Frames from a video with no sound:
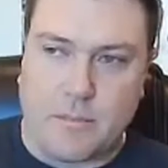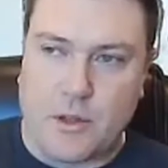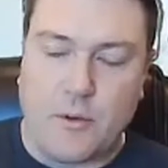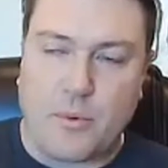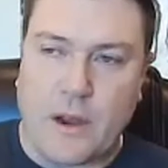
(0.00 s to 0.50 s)
a
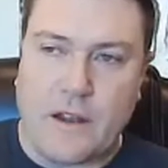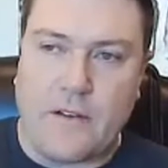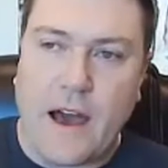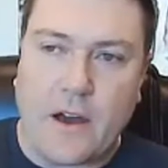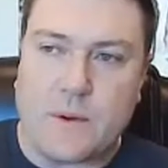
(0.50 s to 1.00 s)
blueprint of
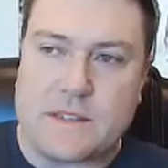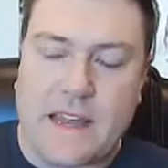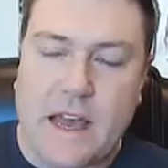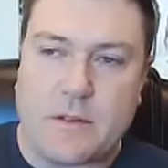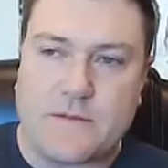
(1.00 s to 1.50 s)
how to
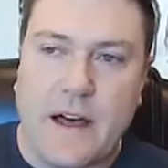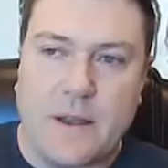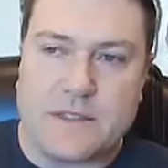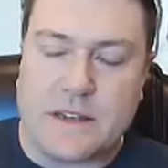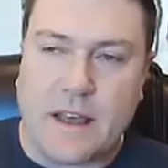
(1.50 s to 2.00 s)
establish
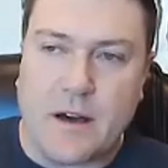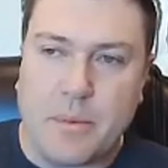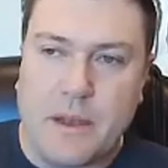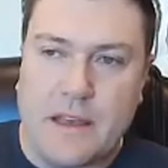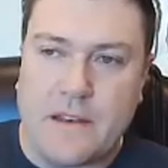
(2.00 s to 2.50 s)
values at a
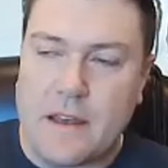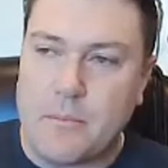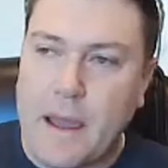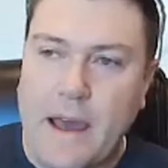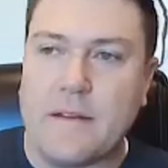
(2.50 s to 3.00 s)
company. And, and
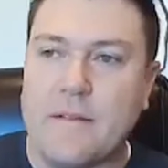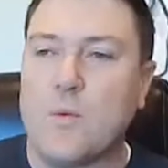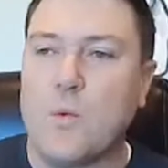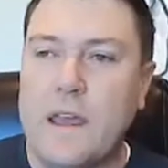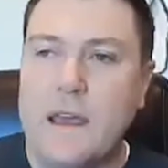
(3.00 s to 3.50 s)
man,
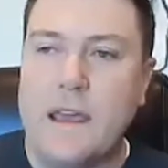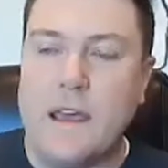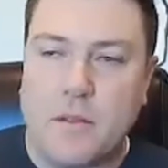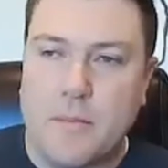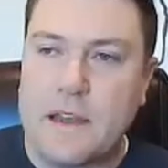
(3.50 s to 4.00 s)
we
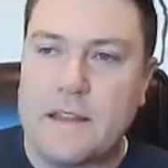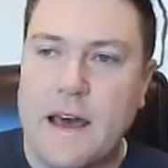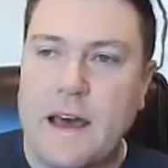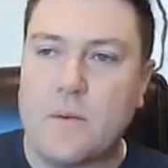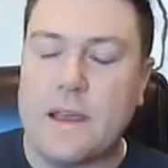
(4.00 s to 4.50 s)
implemented
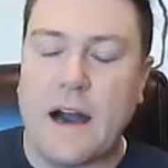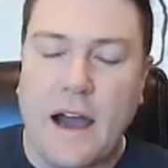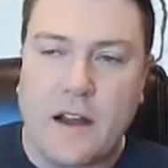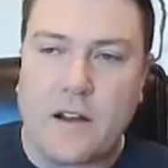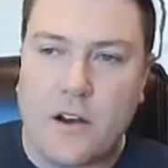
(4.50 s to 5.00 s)
that. We
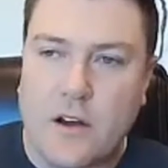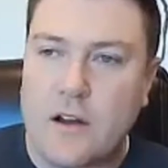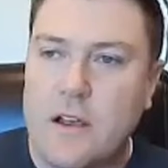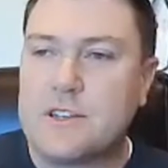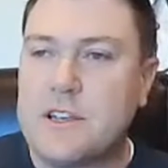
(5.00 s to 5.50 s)
hired
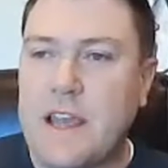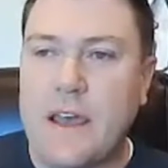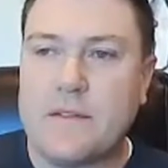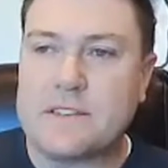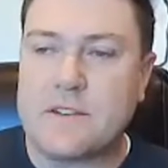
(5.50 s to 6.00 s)
her. She
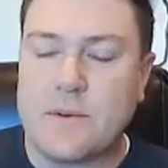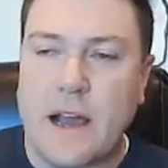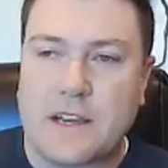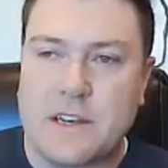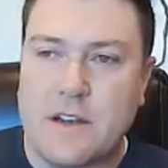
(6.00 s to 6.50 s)
gave us
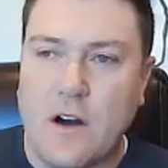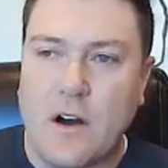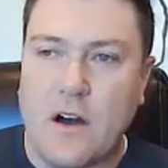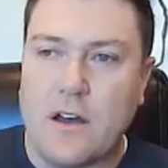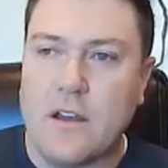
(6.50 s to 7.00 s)
direction
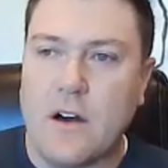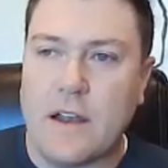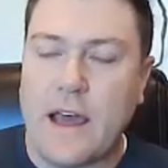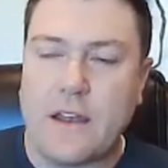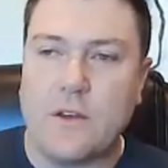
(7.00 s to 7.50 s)
on, on
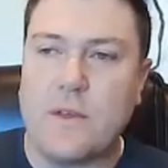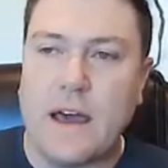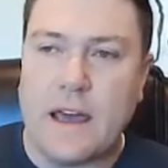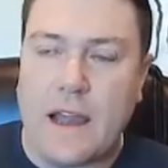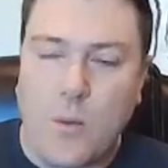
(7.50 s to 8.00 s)
how to do
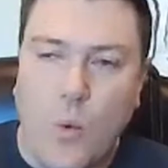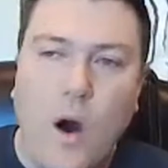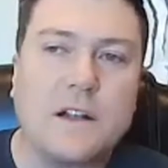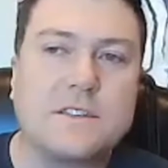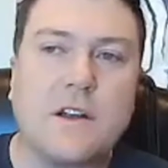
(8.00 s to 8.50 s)
that. And I
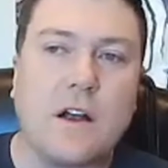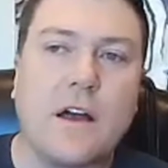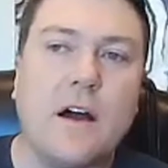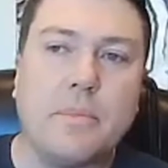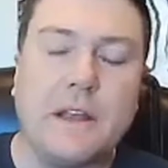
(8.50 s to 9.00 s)
watched our
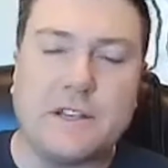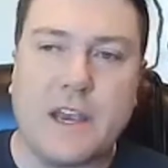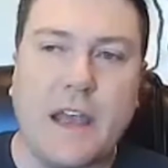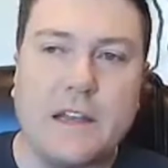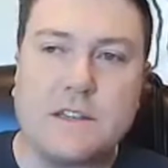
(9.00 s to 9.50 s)
company
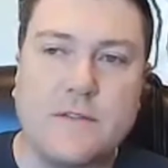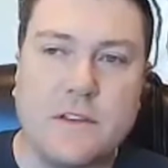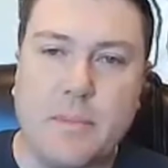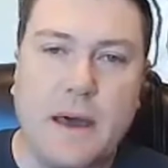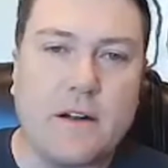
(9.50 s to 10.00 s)
change for
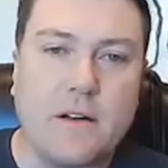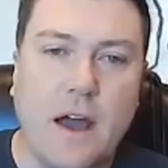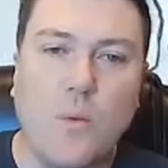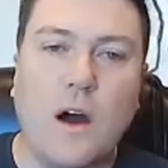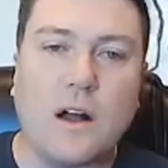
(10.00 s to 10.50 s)
the better. I
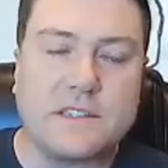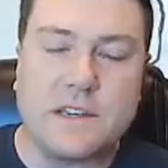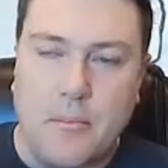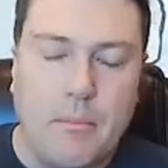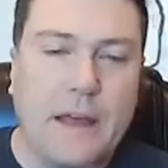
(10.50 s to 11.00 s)

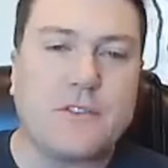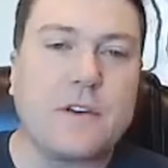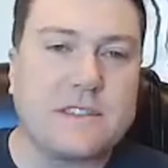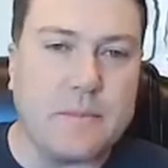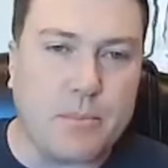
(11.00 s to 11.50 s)
watched
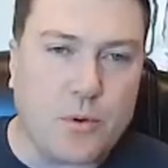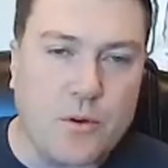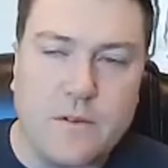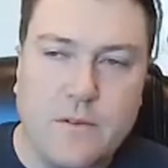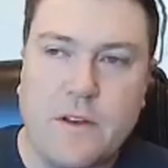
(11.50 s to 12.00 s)
metrics
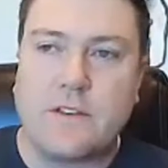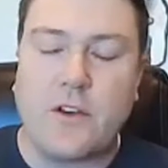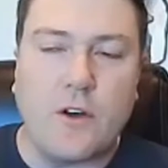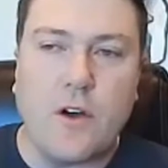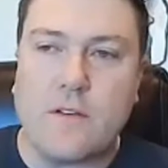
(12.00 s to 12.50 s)
improve,
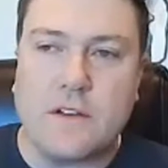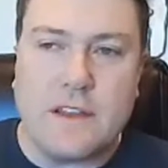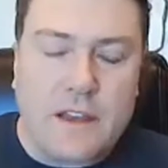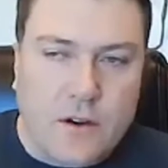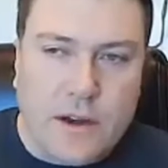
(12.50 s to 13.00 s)
turnover
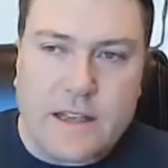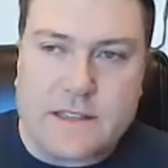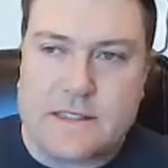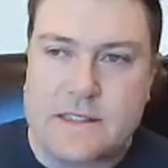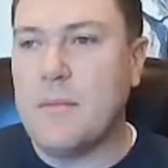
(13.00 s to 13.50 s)

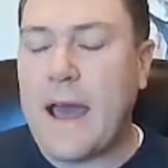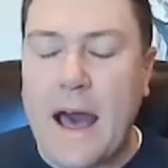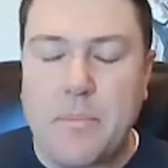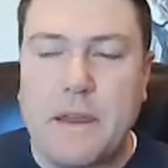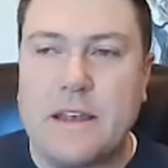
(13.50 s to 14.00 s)
decrease,
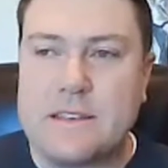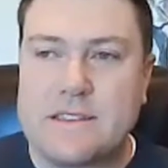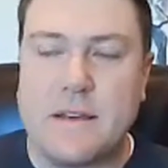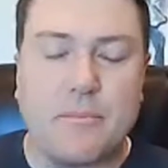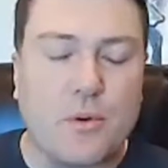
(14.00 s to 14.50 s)

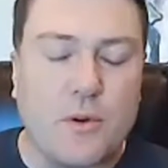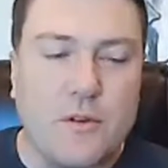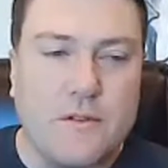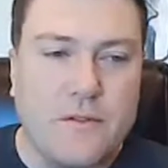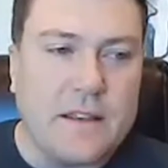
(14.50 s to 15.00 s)
happiness
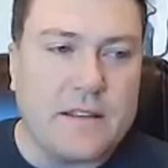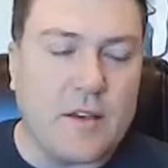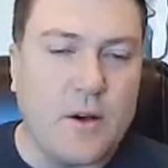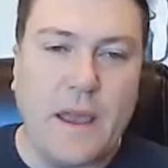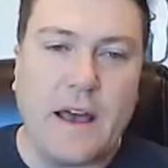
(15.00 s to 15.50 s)
improve.
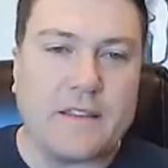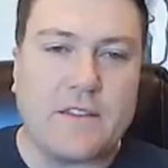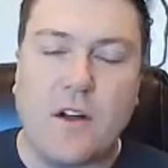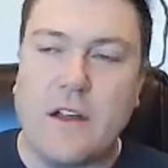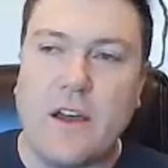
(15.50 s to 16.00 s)
So yeah,
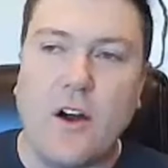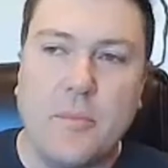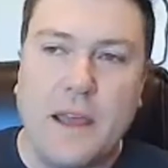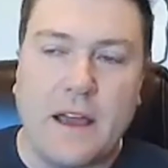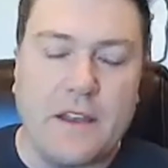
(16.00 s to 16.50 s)
starting
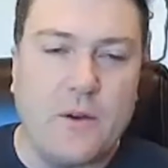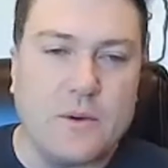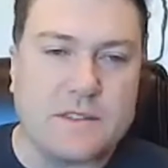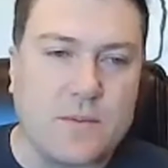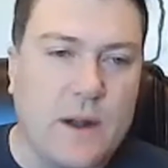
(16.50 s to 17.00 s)
homie, I knew it
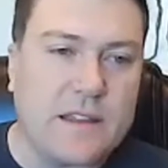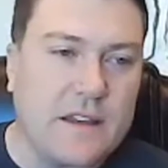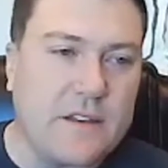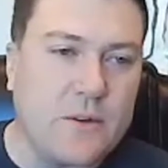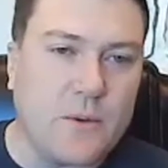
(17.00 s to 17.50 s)
was the right thing
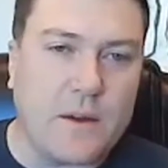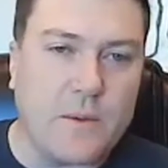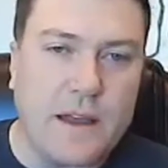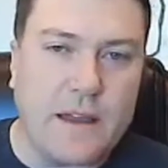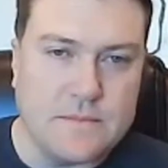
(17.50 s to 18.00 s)
to do right away.